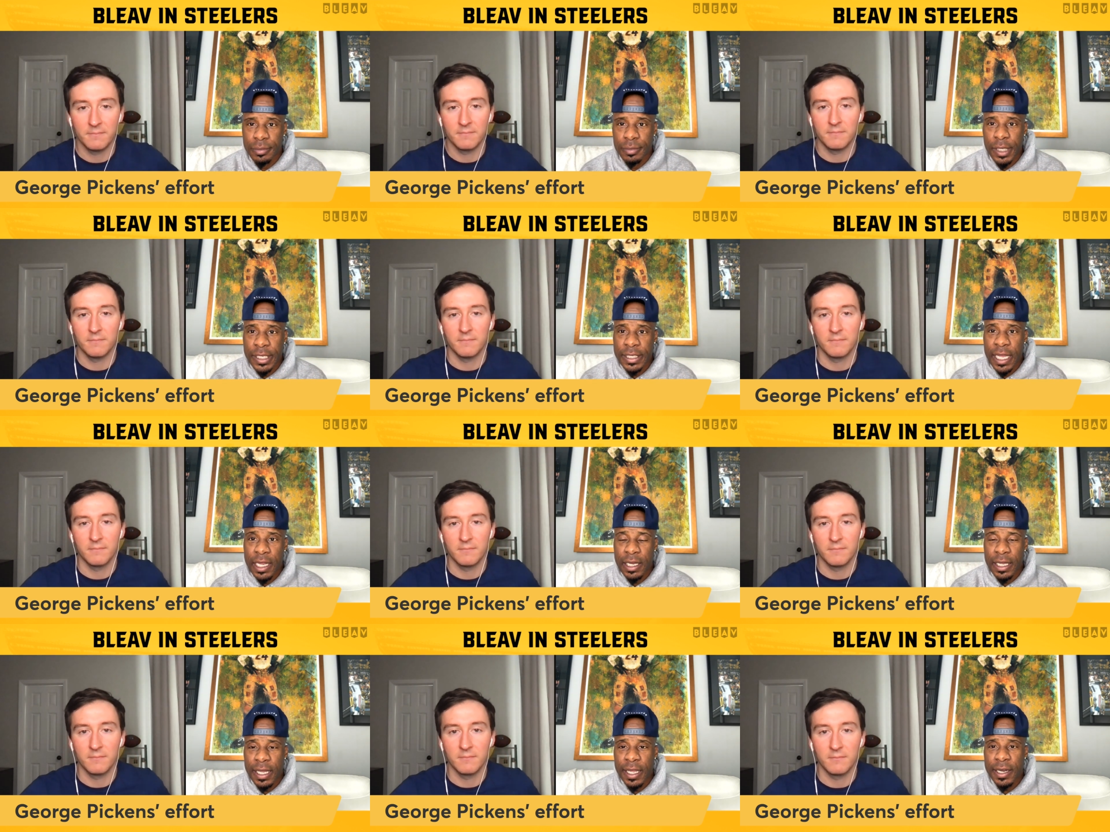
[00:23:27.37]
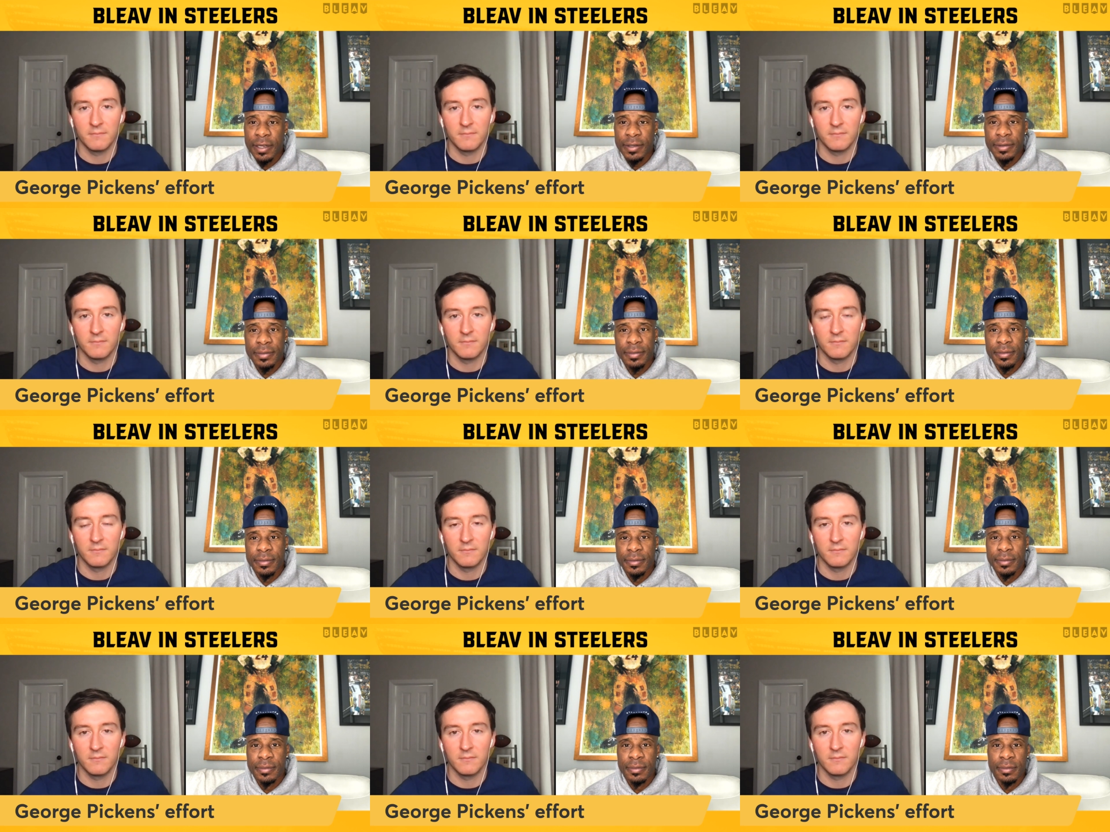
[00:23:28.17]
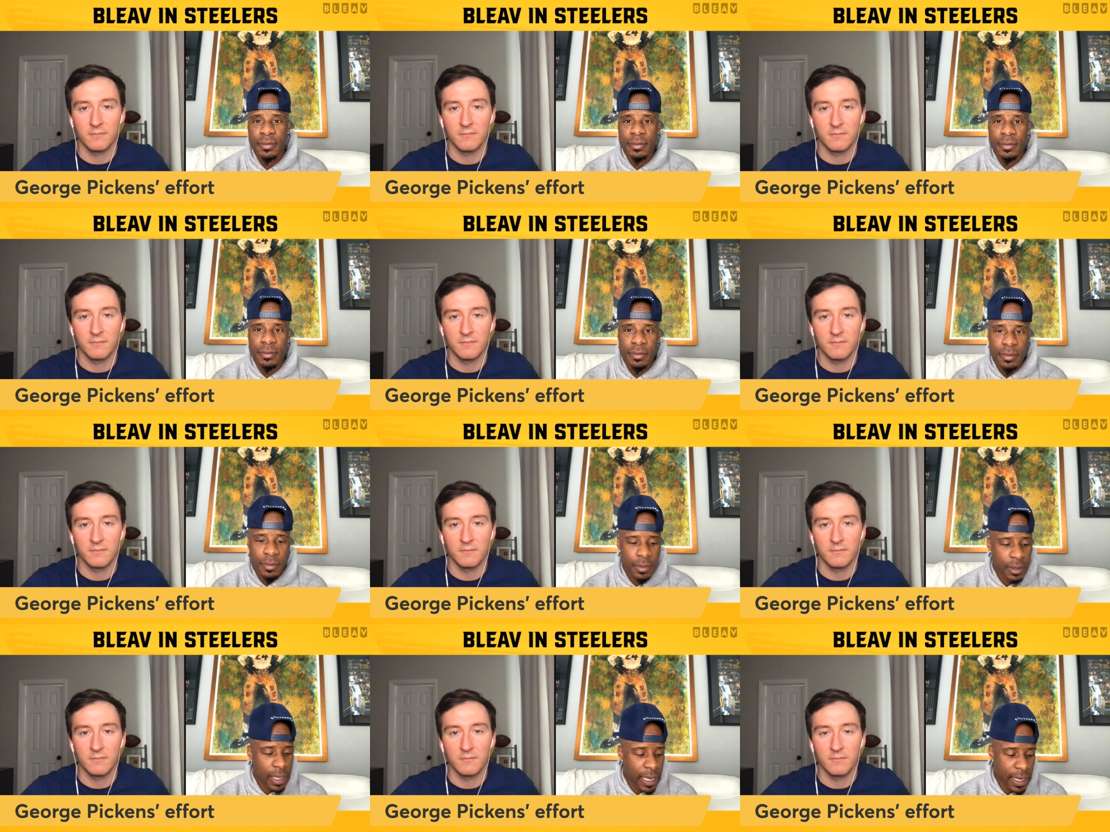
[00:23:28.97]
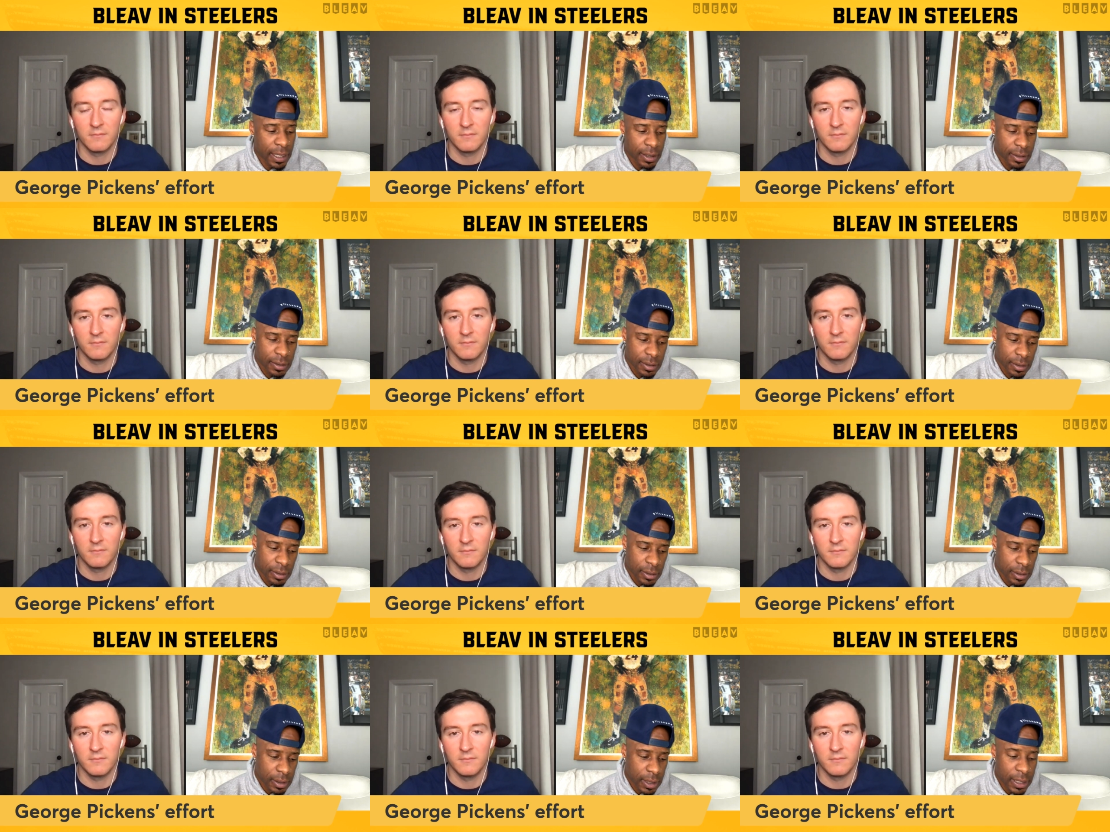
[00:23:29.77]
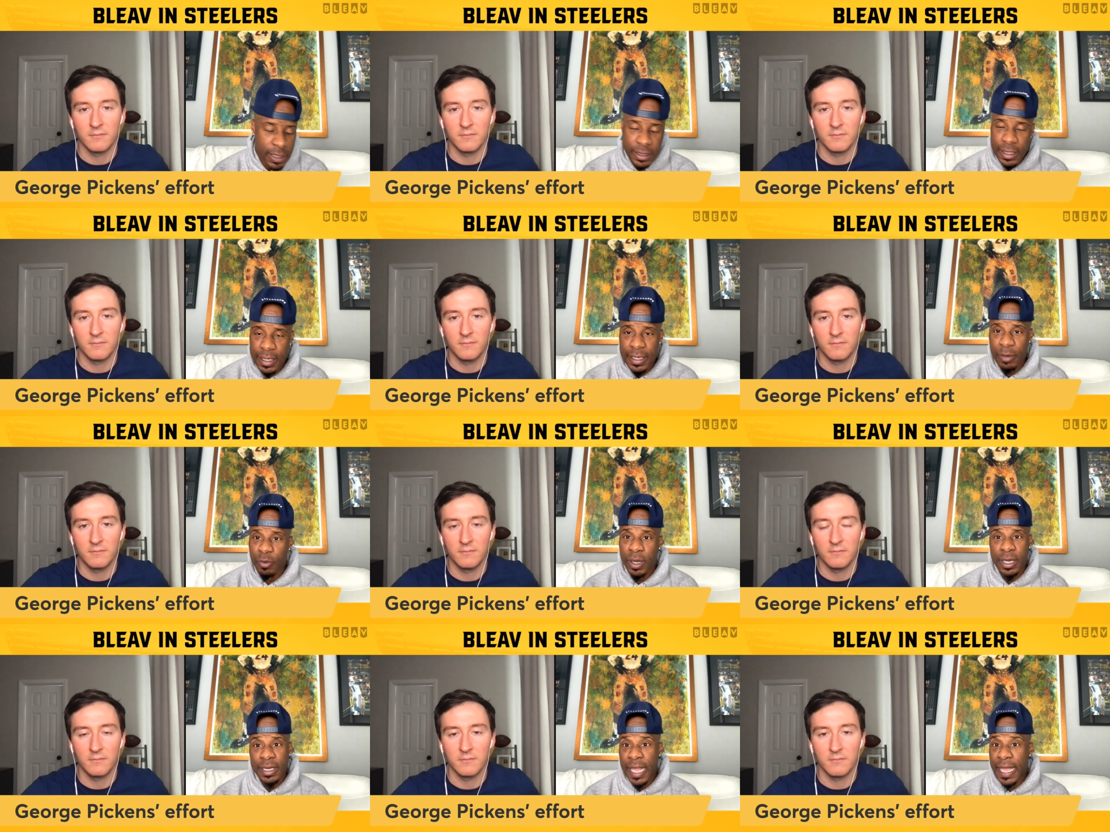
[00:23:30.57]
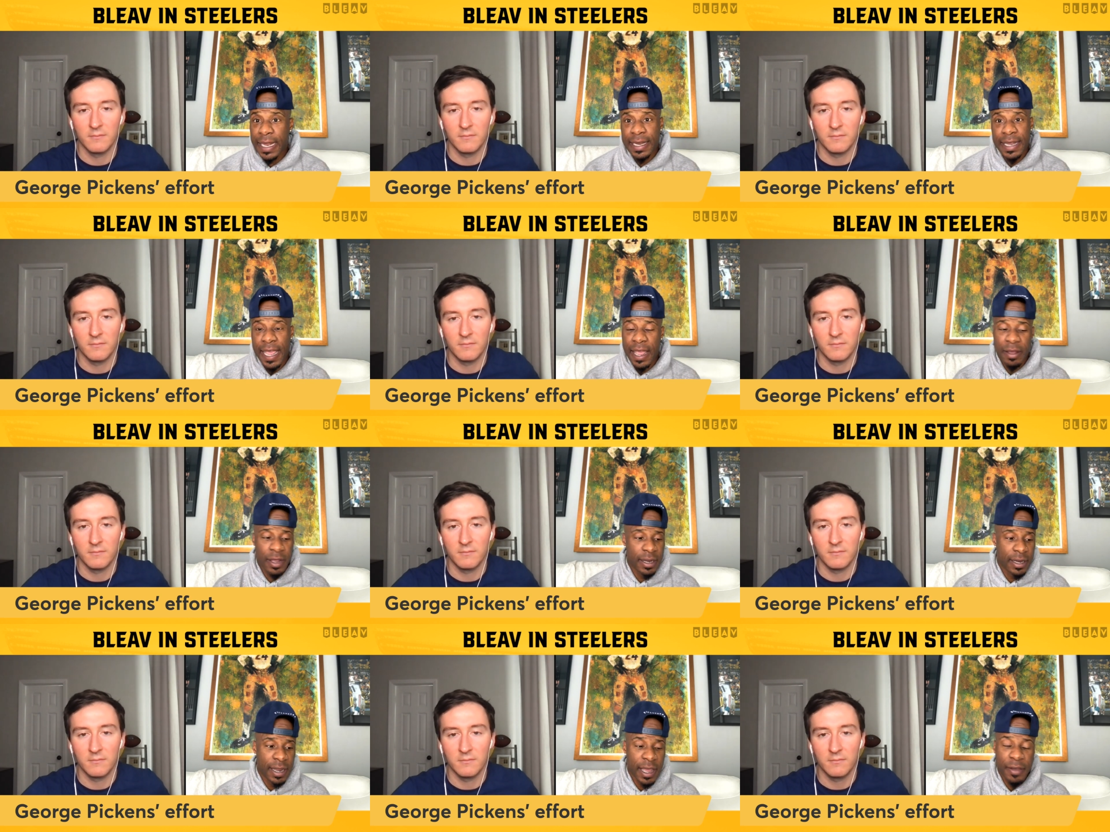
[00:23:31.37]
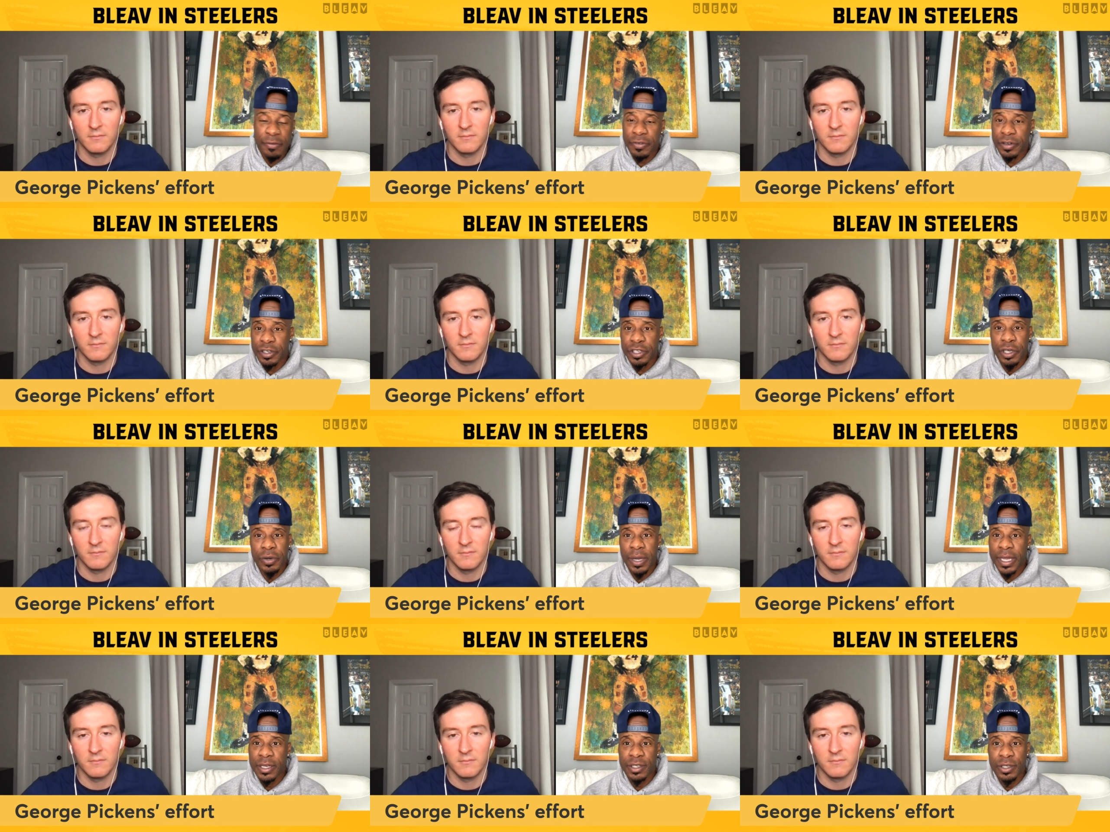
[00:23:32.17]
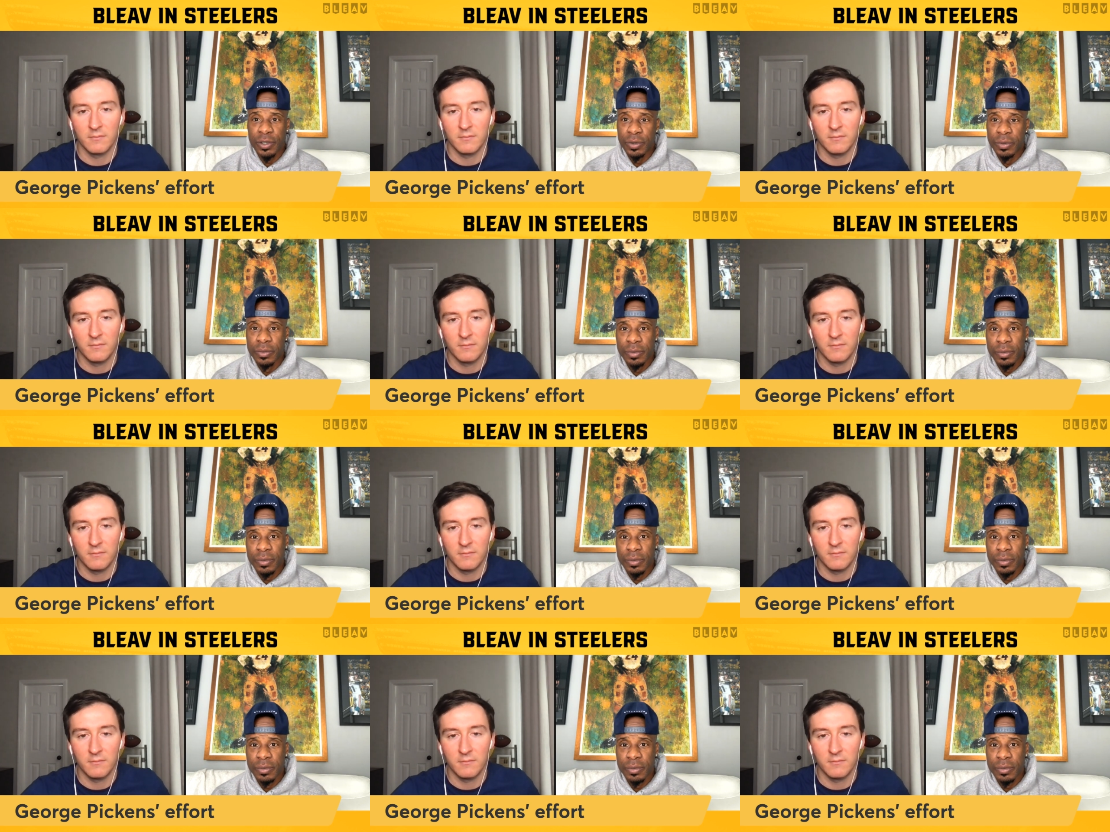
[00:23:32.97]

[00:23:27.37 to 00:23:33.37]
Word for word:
Speaker 1: That's how I look at it. Like, cause th- that that that for sure ain't you.